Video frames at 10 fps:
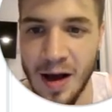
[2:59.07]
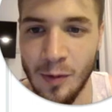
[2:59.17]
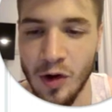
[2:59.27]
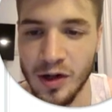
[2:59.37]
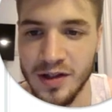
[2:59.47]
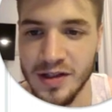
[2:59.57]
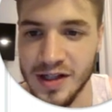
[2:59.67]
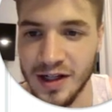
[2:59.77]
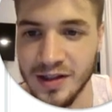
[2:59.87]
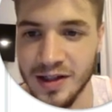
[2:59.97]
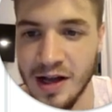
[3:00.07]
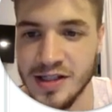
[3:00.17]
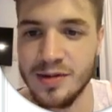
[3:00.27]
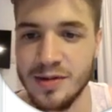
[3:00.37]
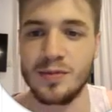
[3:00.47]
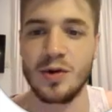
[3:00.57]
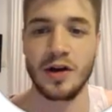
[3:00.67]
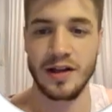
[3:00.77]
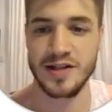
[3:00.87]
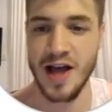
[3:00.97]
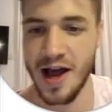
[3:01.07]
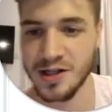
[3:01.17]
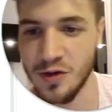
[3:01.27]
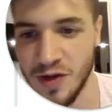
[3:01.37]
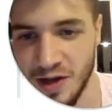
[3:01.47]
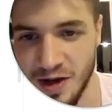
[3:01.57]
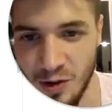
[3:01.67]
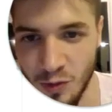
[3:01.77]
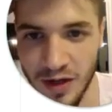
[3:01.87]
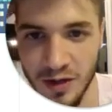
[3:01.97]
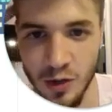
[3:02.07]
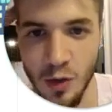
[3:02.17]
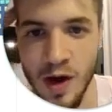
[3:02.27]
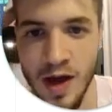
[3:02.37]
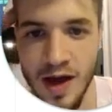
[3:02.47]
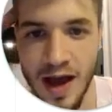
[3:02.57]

we've got this like custom looking tags over here, are really cool,